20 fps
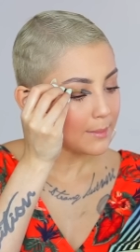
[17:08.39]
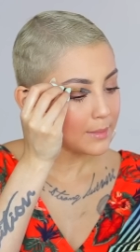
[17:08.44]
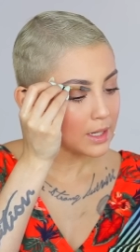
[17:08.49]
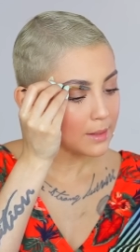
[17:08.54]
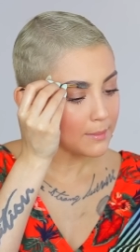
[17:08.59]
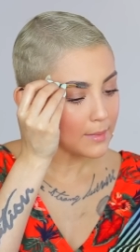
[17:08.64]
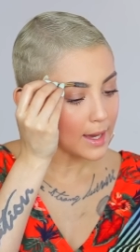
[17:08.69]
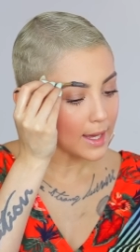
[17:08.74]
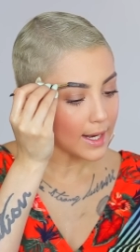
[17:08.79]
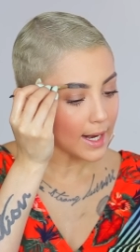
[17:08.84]
I'm
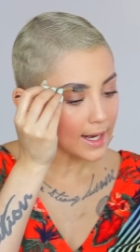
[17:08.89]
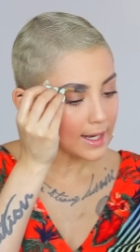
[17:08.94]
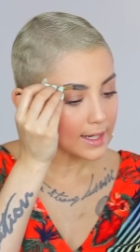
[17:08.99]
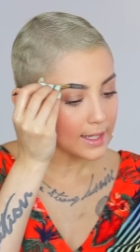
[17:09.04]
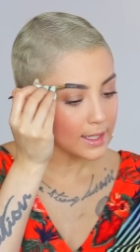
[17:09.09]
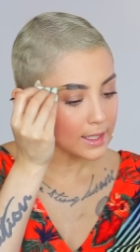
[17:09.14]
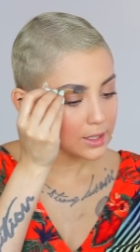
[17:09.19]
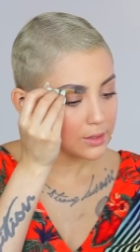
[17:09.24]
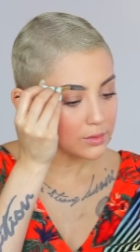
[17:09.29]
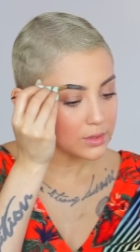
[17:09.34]
not mad at
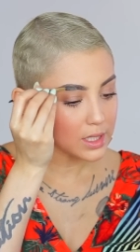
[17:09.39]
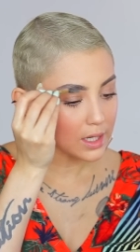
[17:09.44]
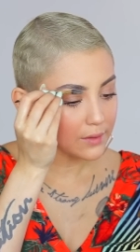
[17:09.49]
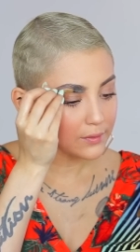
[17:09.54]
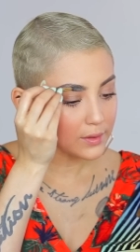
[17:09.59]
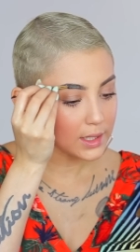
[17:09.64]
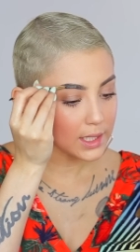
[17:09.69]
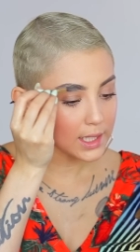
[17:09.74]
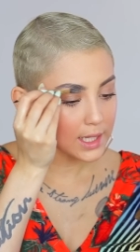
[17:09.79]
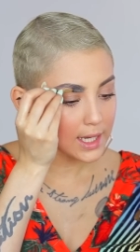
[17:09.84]
it. You
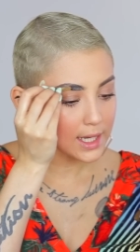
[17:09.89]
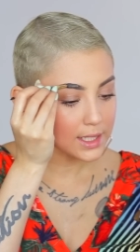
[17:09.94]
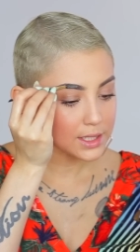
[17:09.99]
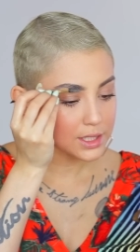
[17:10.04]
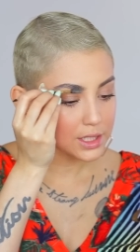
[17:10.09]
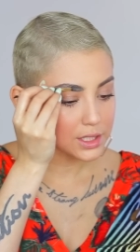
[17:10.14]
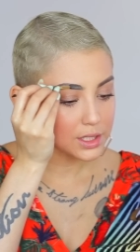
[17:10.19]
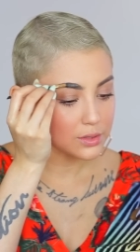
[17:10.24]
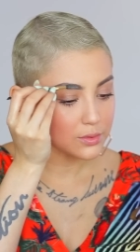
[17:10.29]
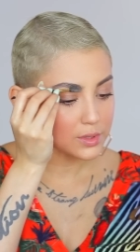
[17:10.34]
definitely can't
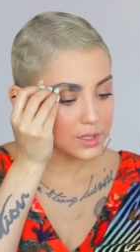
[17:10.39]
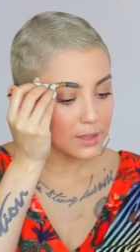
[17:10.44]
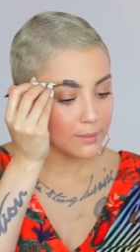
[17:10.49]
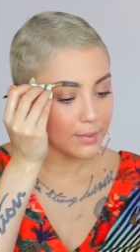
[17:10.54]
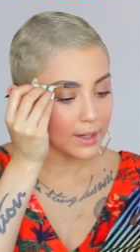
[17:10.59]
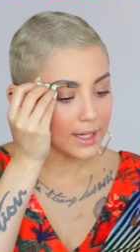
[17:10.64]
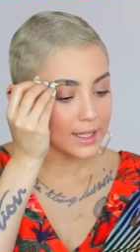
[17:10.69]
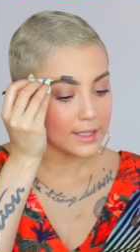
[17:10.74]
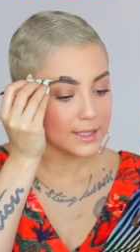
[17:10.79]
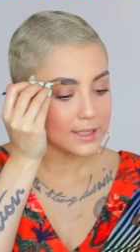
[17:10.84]
just use it
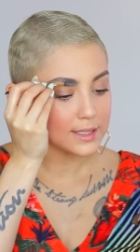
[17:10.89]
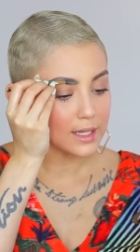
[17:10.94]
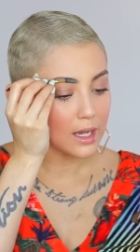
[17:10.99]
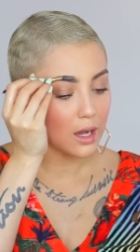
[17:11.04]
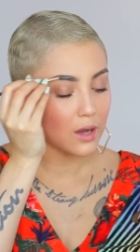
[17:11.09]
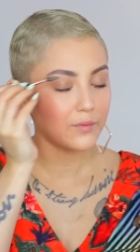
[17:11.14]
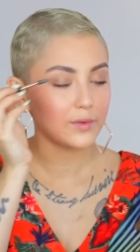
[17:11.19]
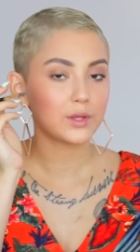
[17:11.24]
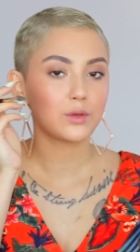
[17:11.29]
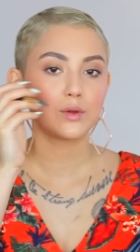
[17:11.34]
by
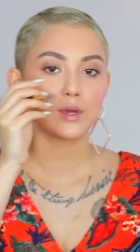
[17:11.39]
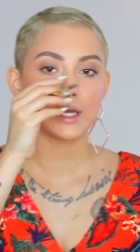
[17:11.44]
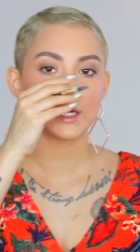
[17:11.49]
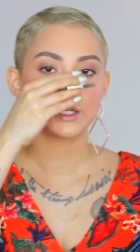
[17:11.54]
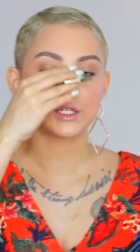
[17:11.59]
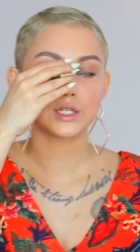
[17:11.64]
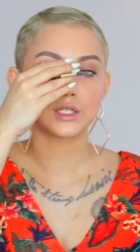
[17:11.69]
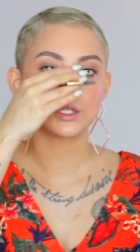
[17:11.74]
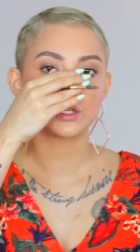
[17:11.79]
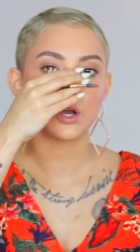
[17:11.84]
itself. Like, you can't
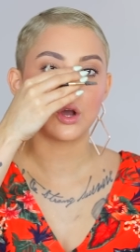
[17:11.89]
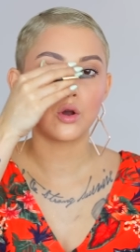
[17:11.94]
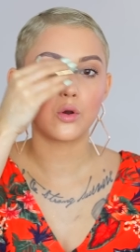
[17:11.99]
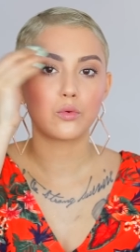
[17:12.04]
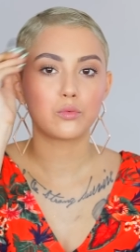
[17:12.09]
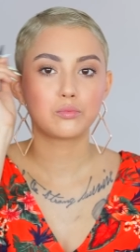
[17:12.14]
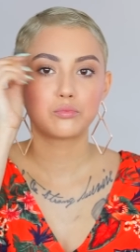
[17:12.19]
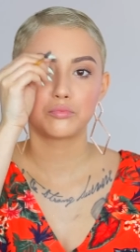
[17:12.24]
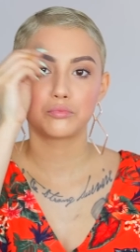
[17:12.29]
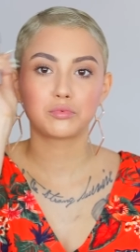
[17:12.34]
just
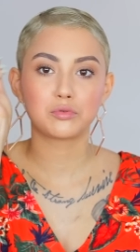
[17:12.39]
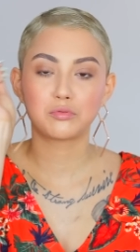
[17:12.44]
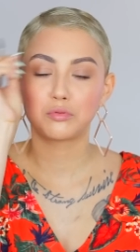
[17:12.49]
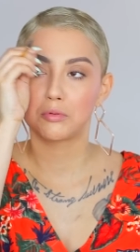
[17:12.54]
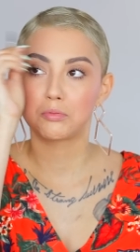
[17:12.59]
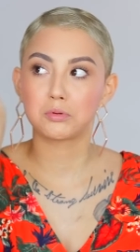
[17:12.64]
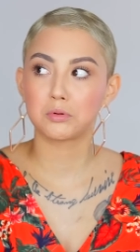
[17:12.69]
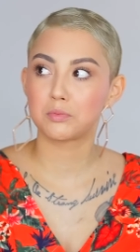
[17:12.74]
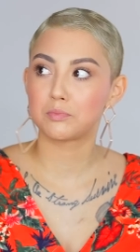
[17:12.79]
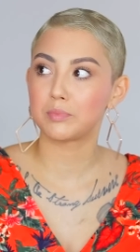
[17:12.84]
go
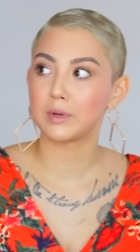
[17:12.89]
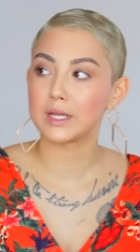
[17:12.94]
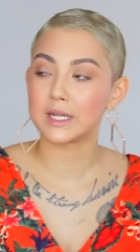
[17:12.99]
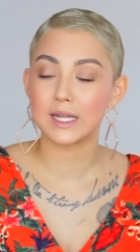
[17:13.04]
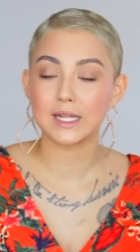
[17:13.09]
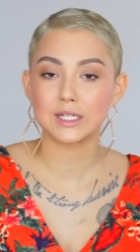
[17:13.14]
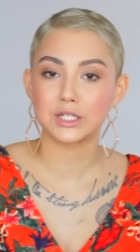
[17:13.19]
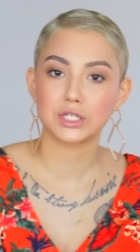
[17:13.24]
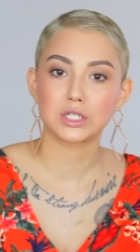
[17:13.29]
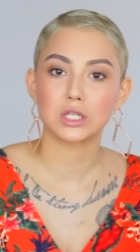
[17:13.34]
and
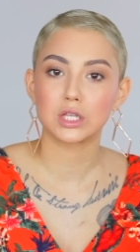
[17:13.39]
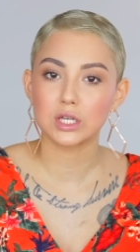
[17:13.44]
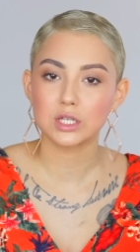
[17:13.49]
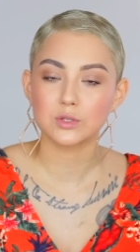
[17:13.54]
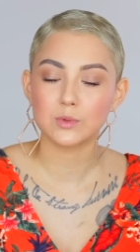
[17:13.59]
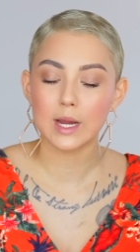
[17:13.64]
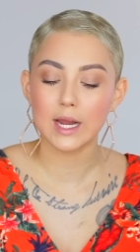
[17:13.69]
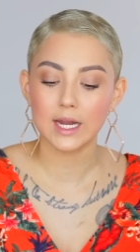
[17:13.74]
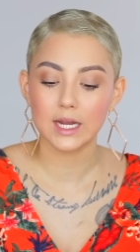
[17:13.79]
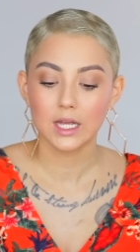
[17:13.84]
it just looks
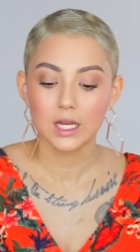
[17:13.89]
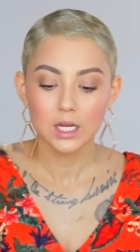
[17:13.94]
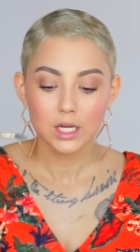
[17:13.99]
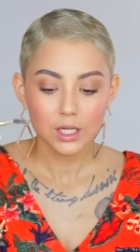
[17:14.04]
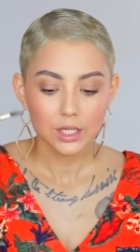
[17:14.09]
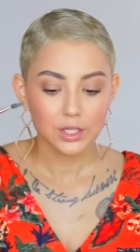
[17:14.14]
right.